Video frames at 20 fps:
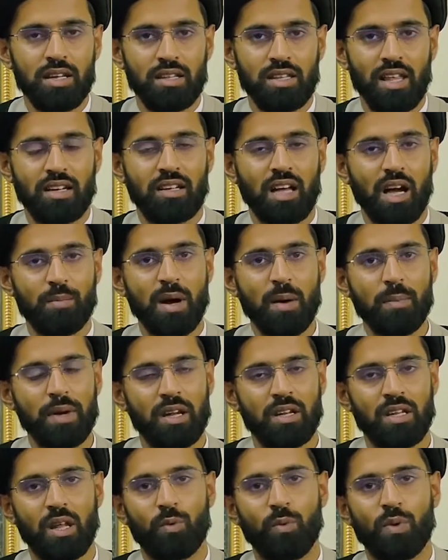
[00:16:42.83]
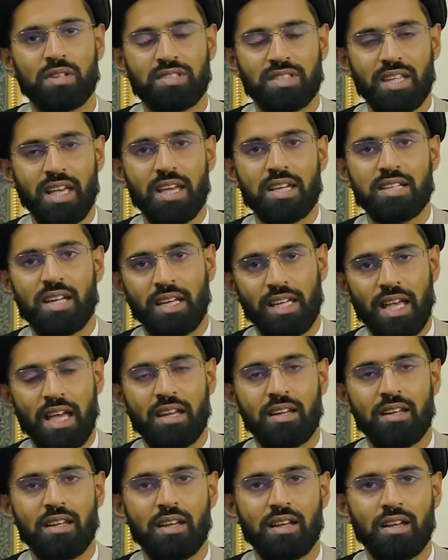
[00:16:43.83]
Then come up and then we'll say it
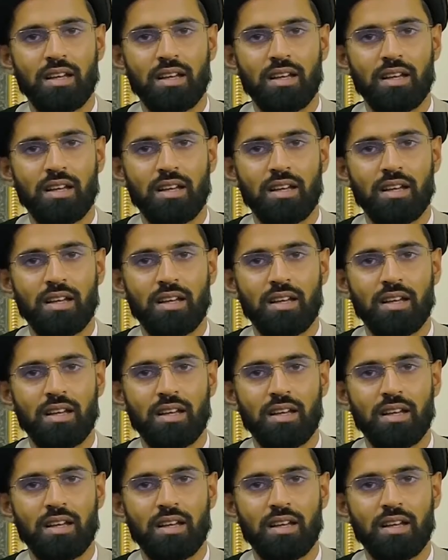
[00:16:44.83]
again.